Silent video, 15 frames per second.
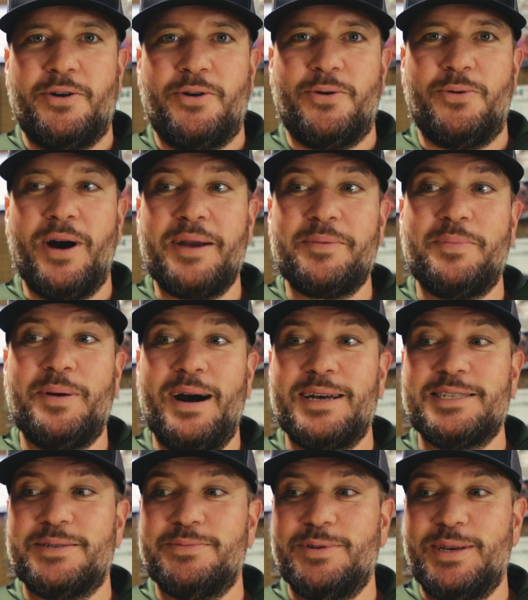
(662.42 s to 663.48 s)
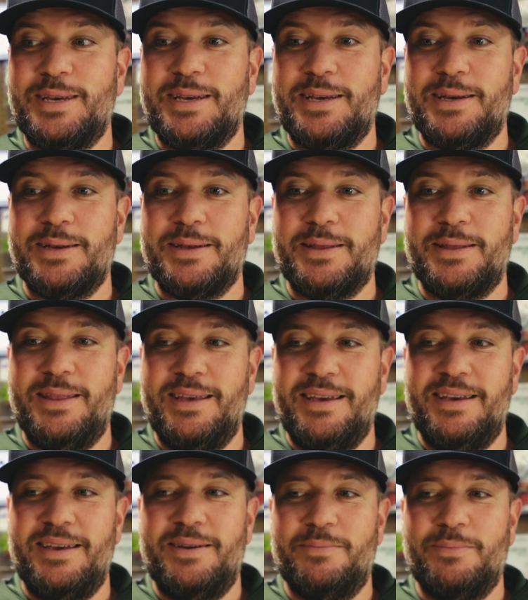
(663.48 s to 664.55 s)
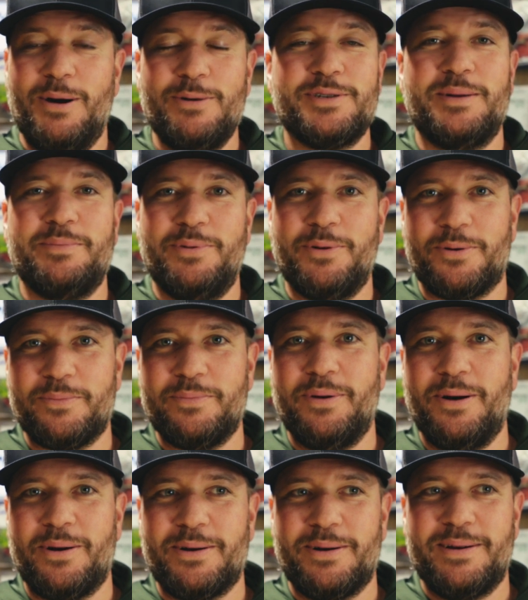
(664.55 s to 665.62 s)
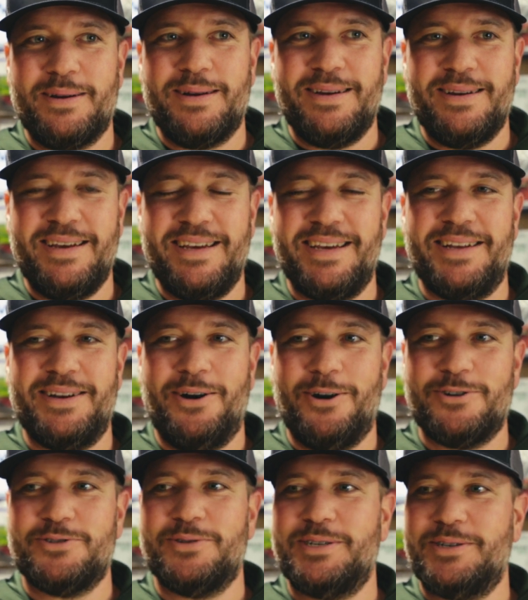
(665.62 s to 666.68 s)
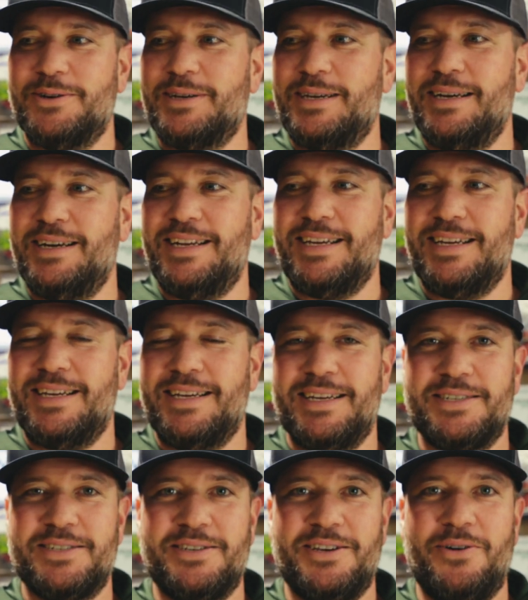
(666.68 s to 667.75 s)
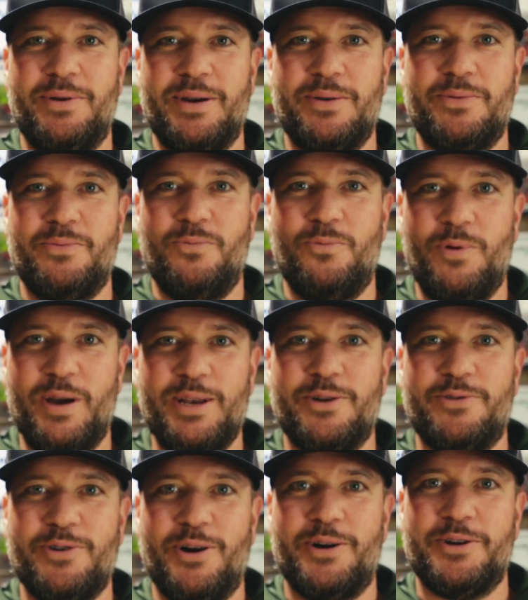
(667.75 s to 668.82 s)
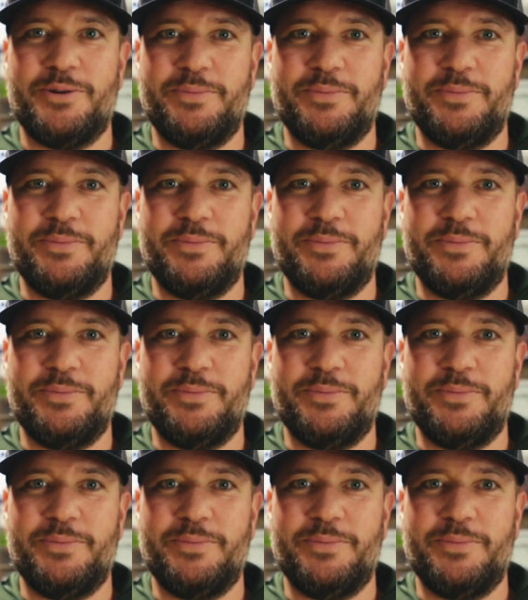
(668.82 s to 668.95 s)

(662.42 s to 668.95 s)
Quite possibly the most important part in archery turkey hunting is knowing when to draw your